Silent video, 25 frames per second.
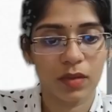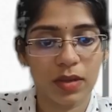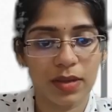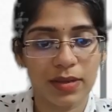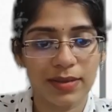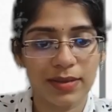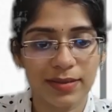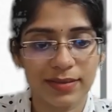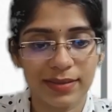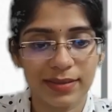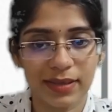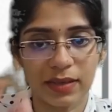
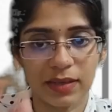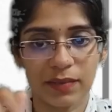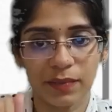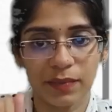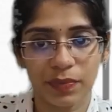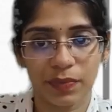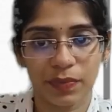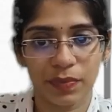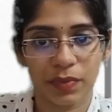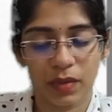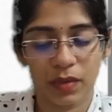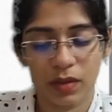See,
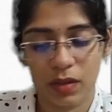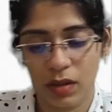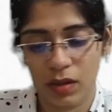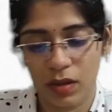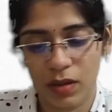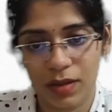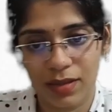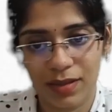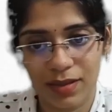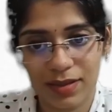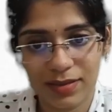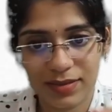
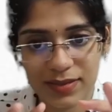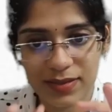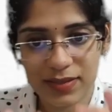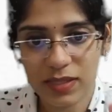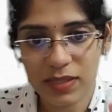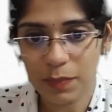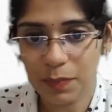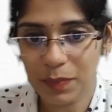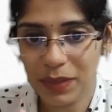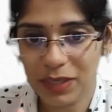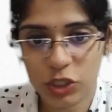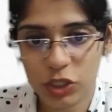this is
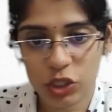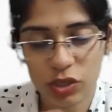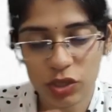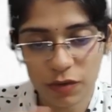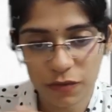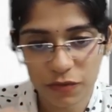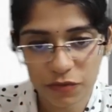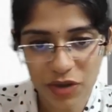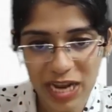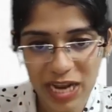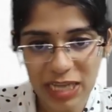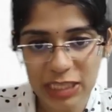the picture
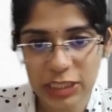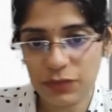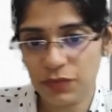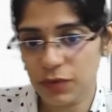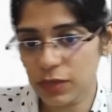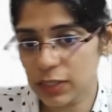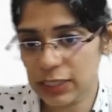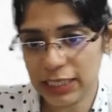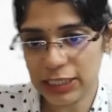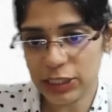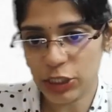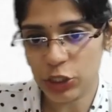of
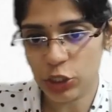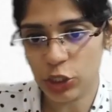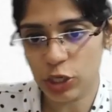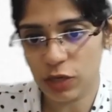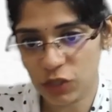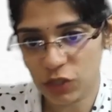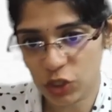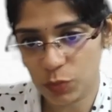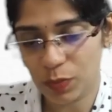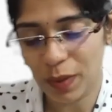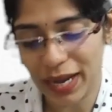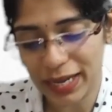transverse section of
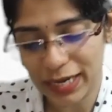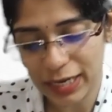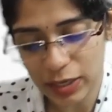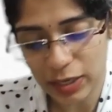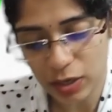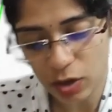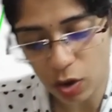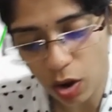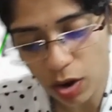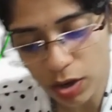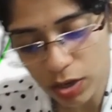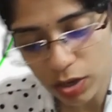spinal
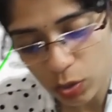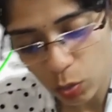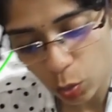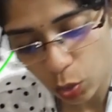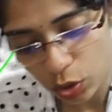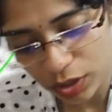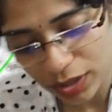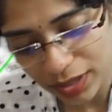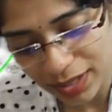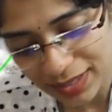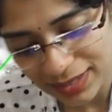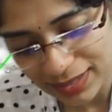cord. What
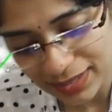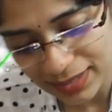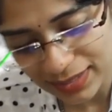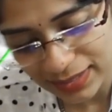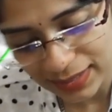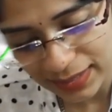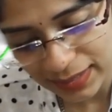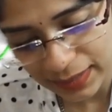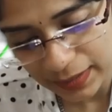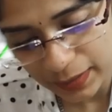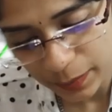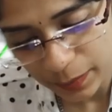you can
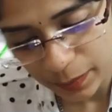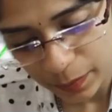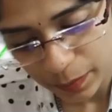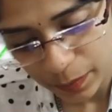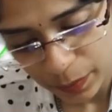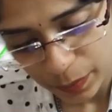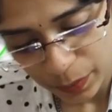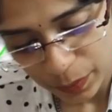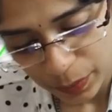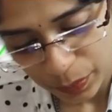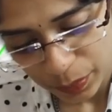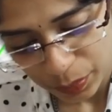see
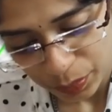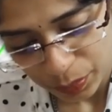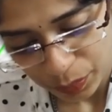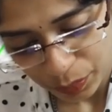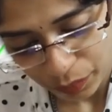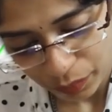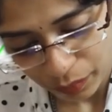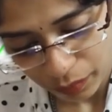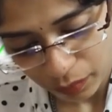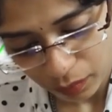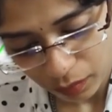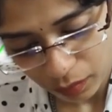
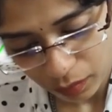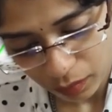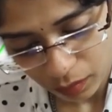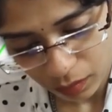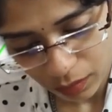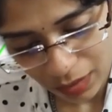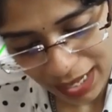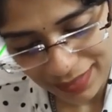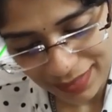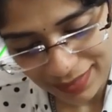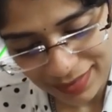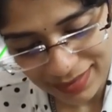
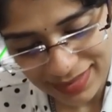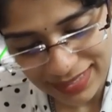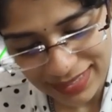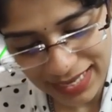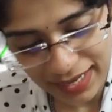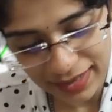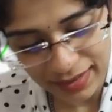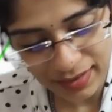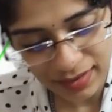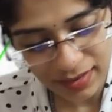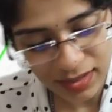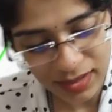at the
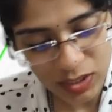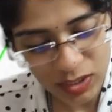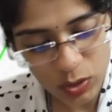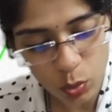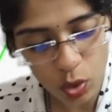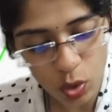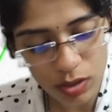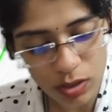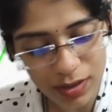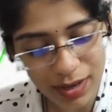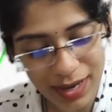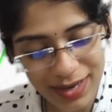center is
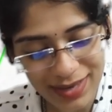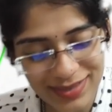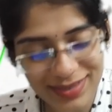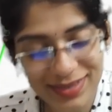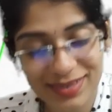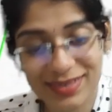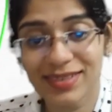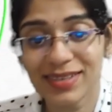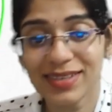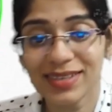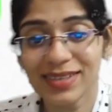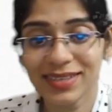what, guys? This
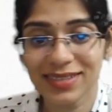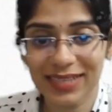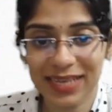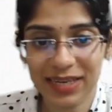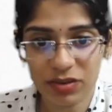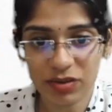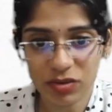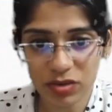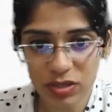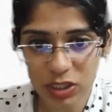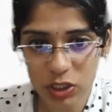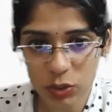is the
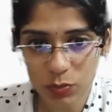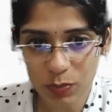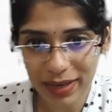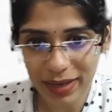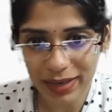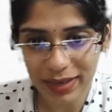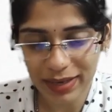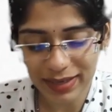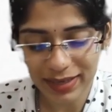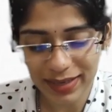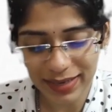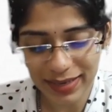central
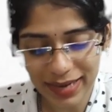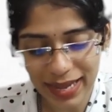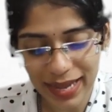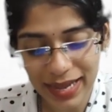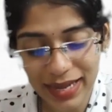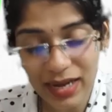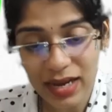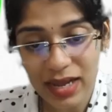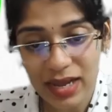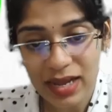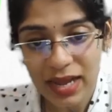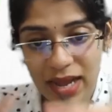spinal canal,
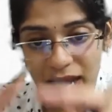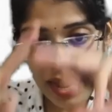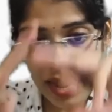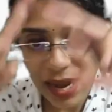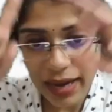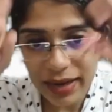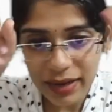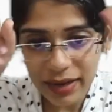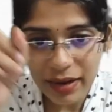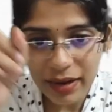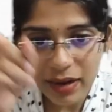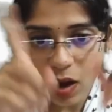
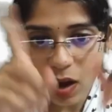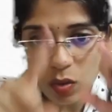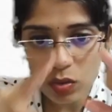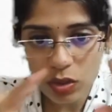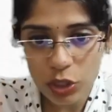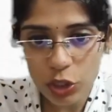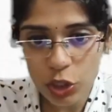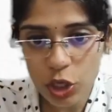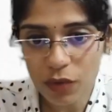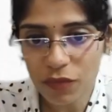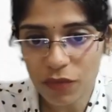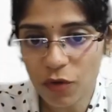and around
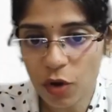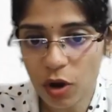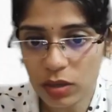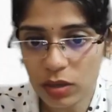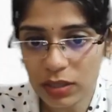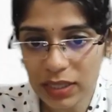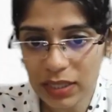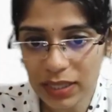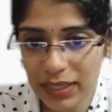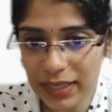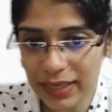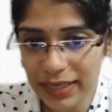it you have got
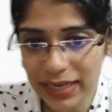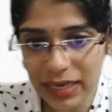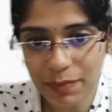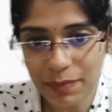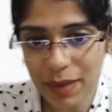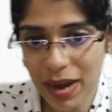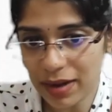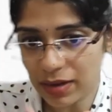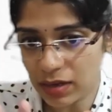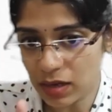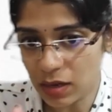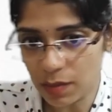the grey
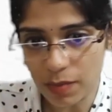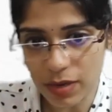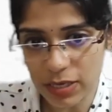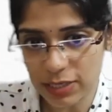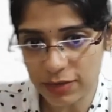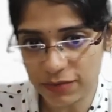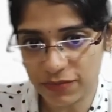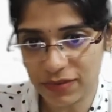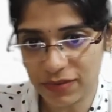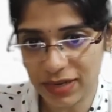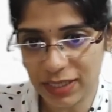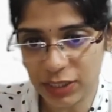matter
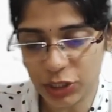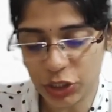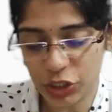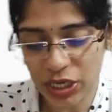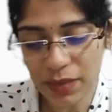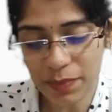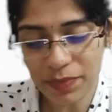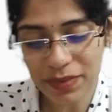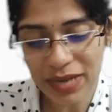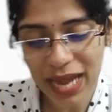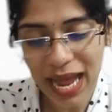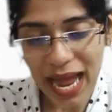butterfly
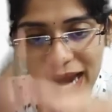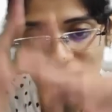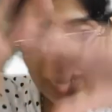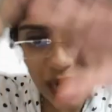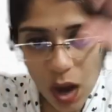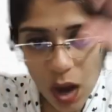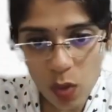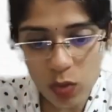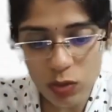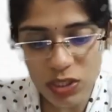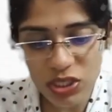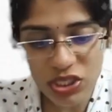shape, and
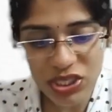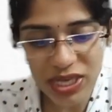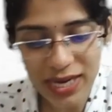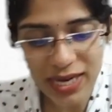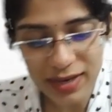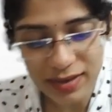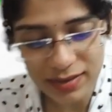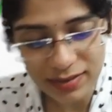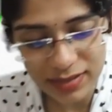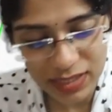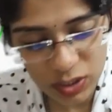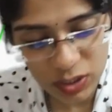
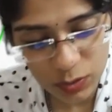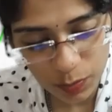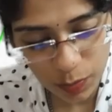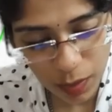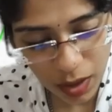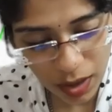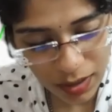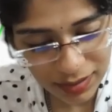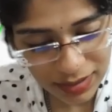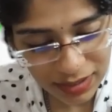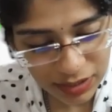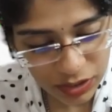outside this
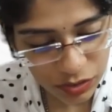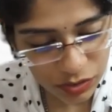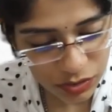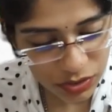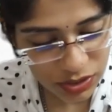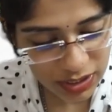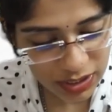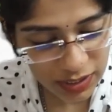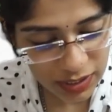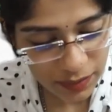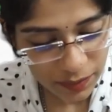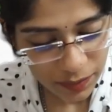part that you
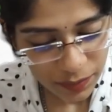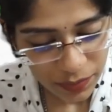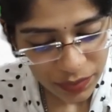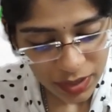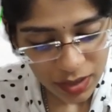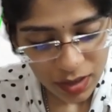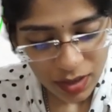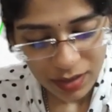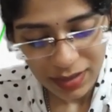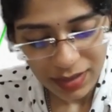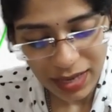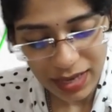see,
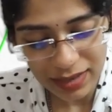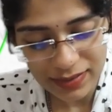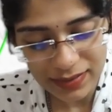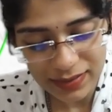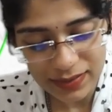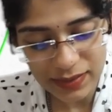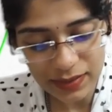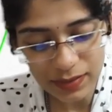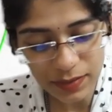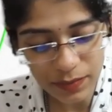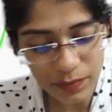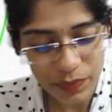that is
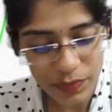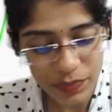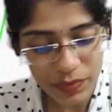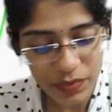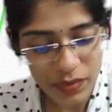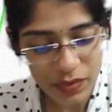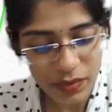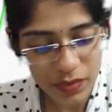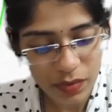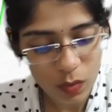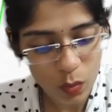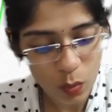the
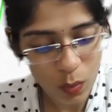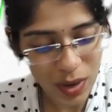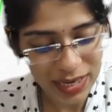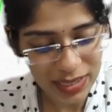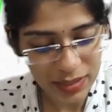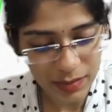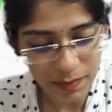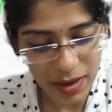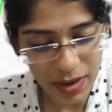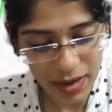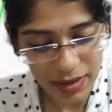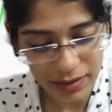
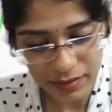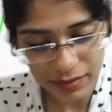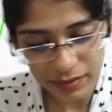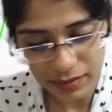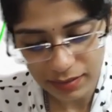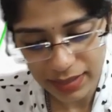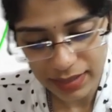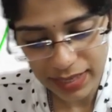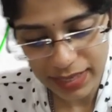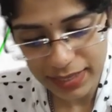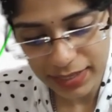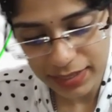white matter,
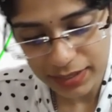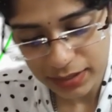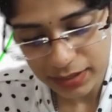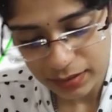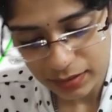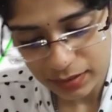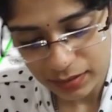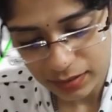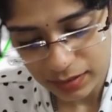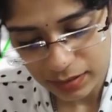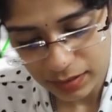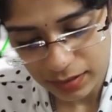right?
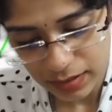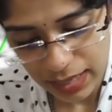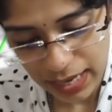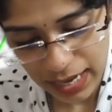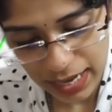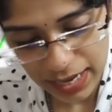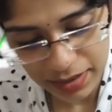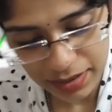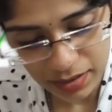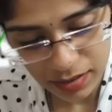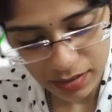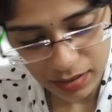
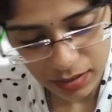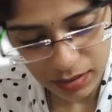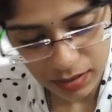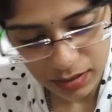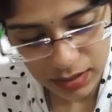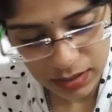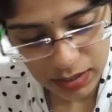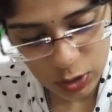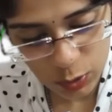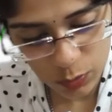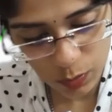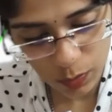And
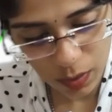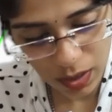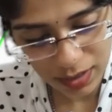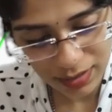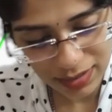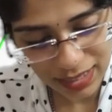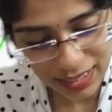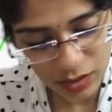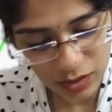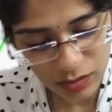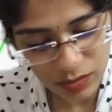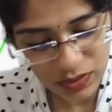this part
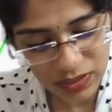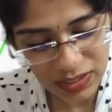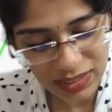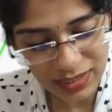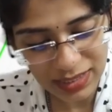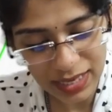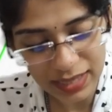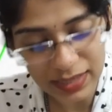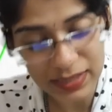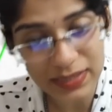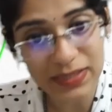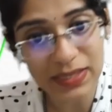that you see,
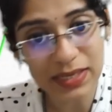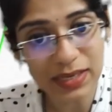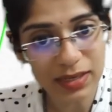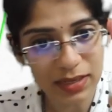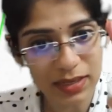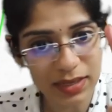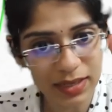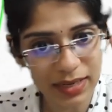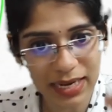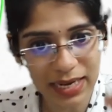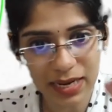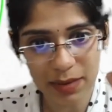that is a
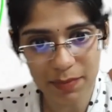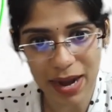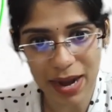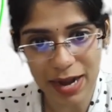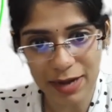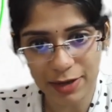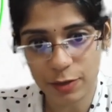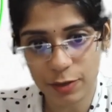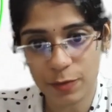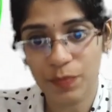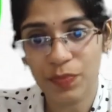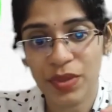grey
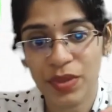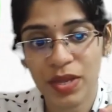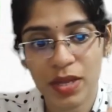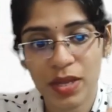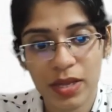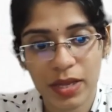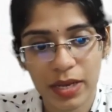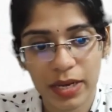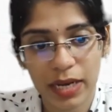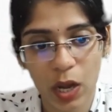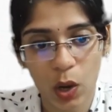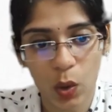matter.
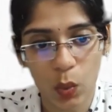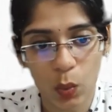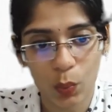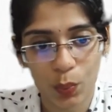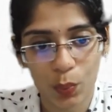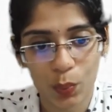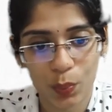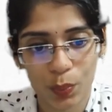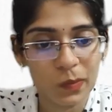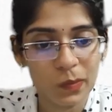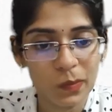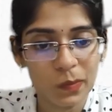Now
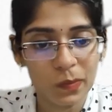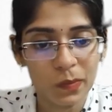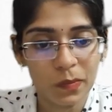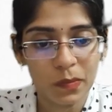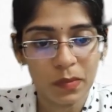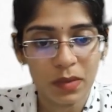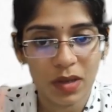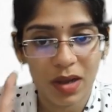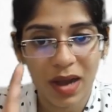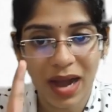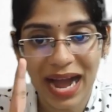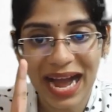
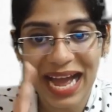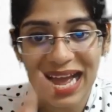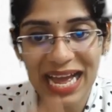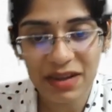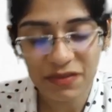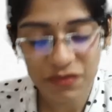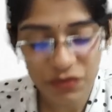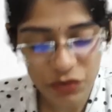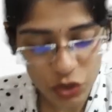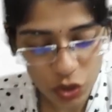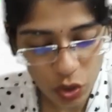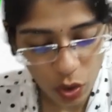I
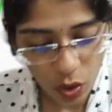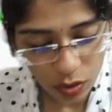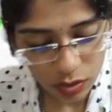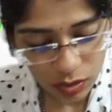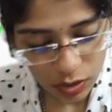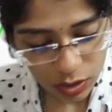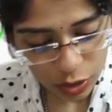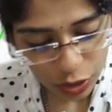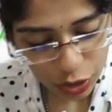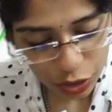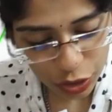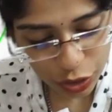have
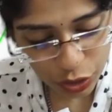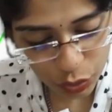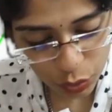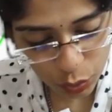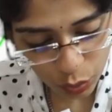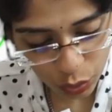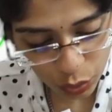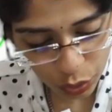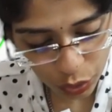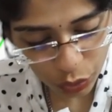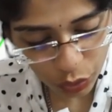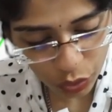drawn two
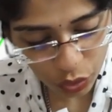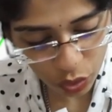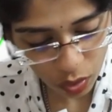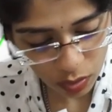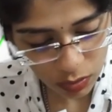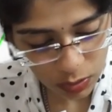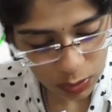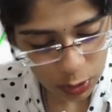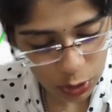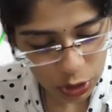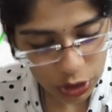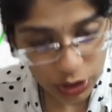
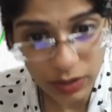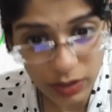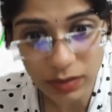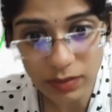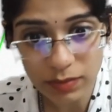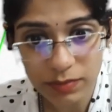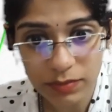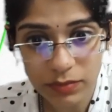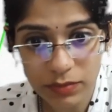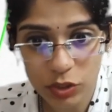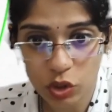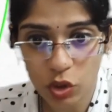neurons
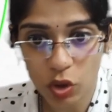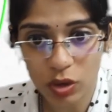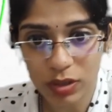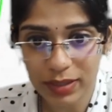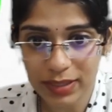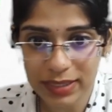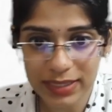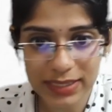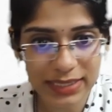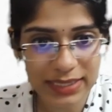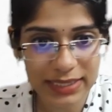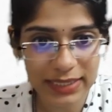here, you all
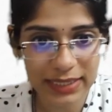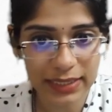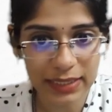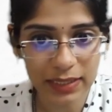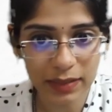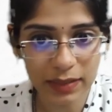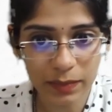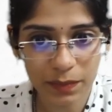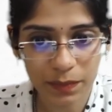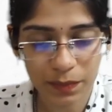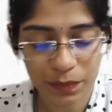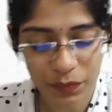can see
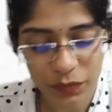now.